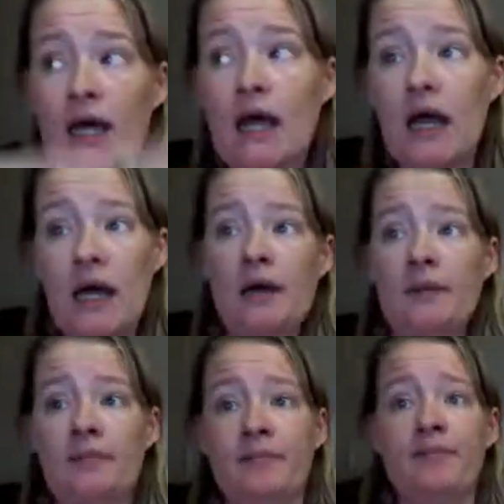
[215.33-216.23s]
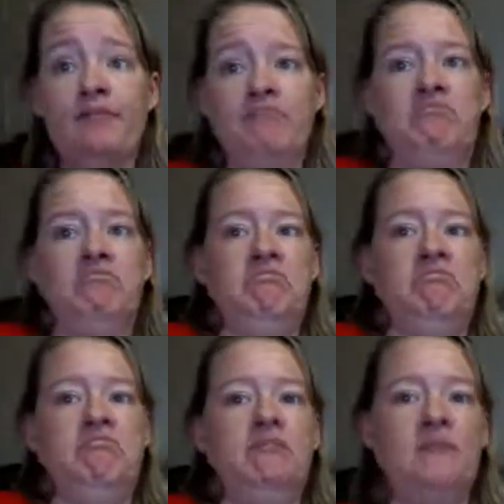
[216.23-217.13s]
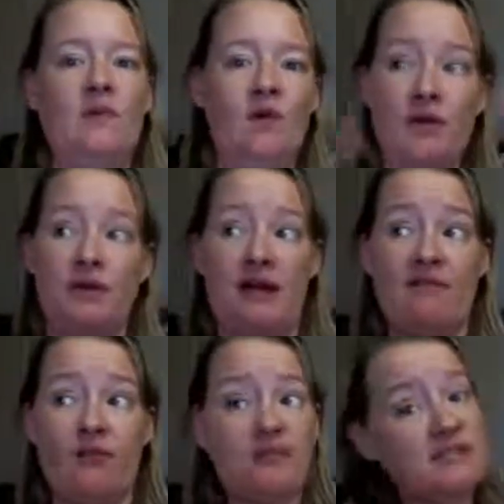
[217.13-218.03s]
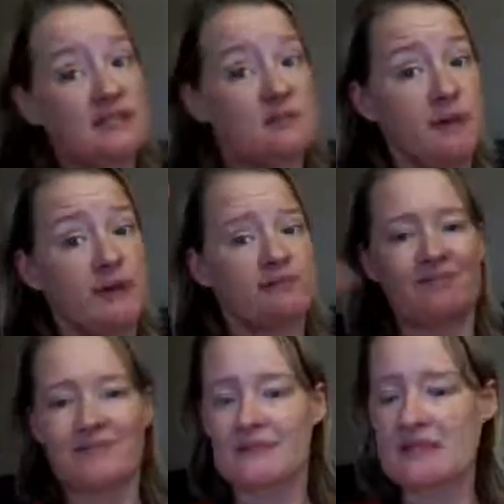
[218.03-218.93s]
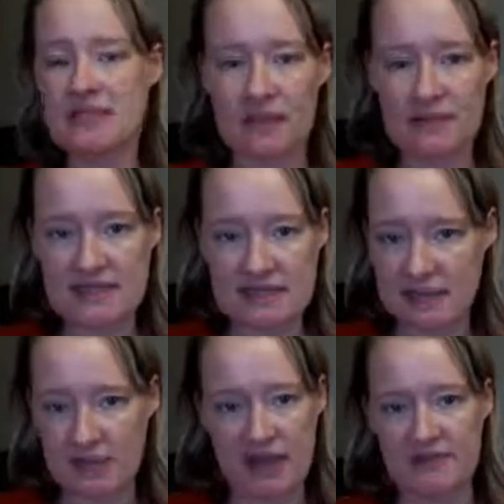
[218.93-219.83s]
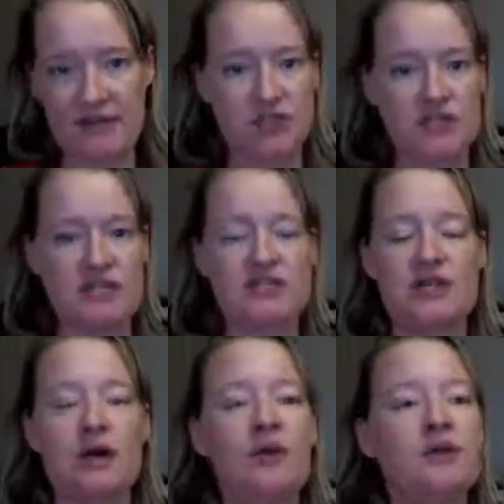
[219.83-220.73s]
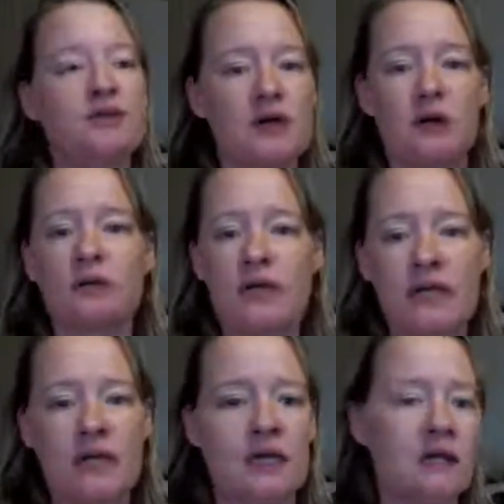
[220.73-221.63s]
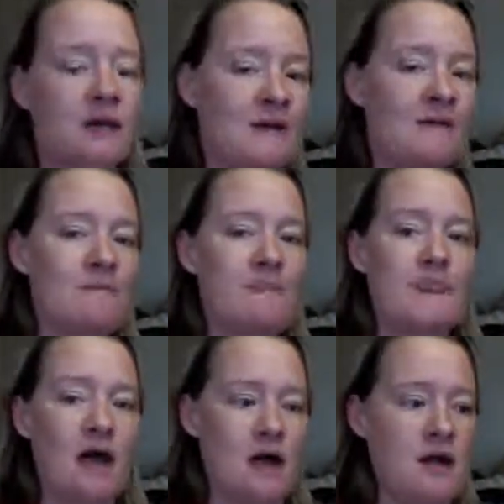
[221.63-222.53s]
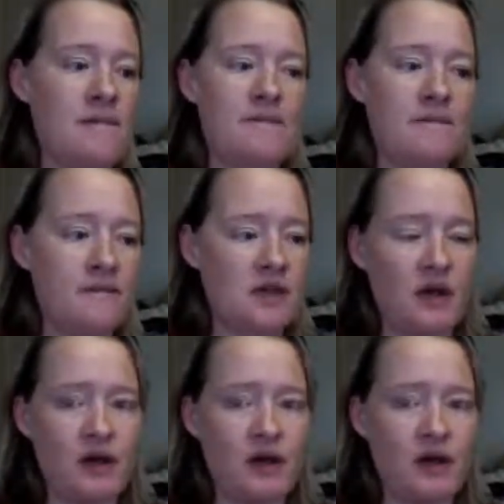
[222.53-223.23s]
or you can have one that's this big. It's going to be the same amount of energy. So you don't need, you